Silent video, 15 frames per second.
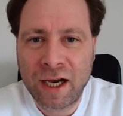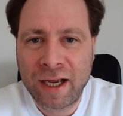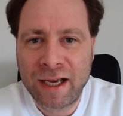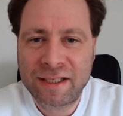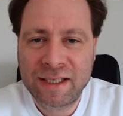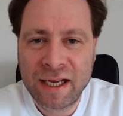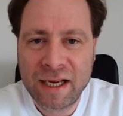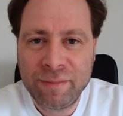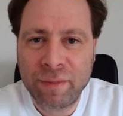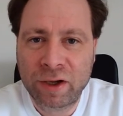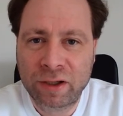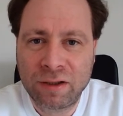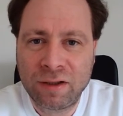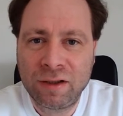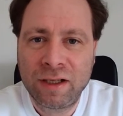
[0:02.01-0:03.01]
ISA
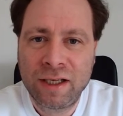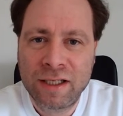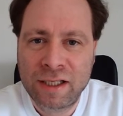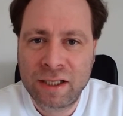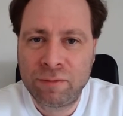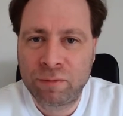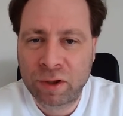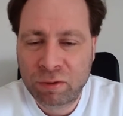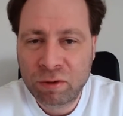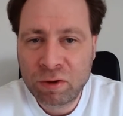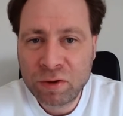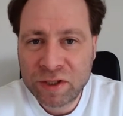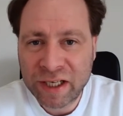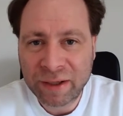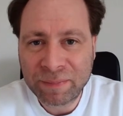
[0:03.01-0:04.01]
model is in
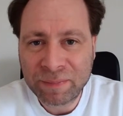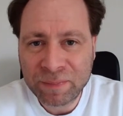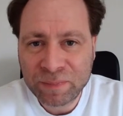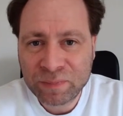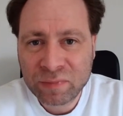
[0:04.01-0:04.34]
recruiting.